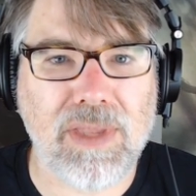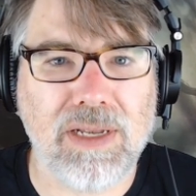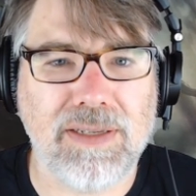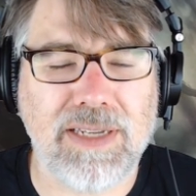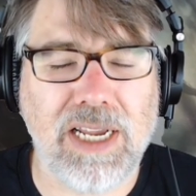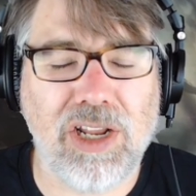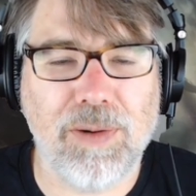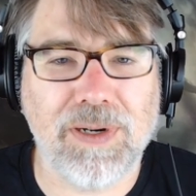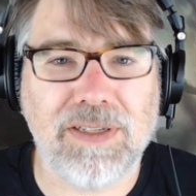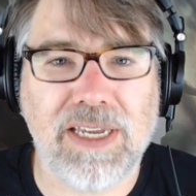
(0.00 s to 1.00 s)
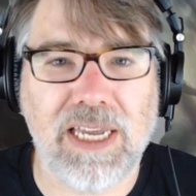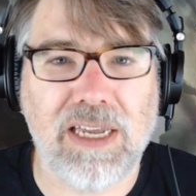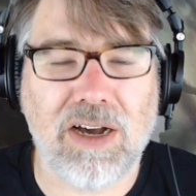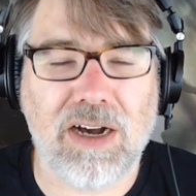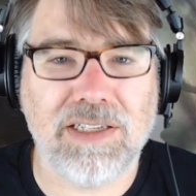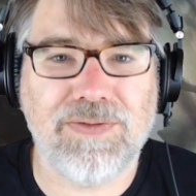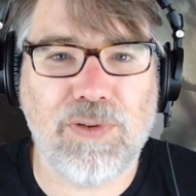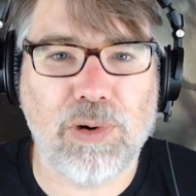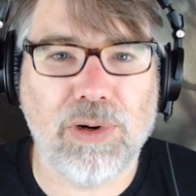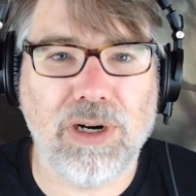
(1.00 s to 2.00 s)
St. Hubert's Key costs
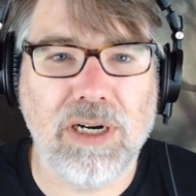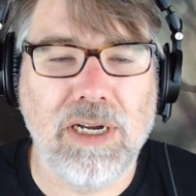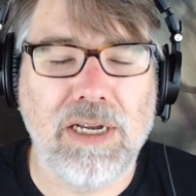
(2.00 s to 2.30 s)
4.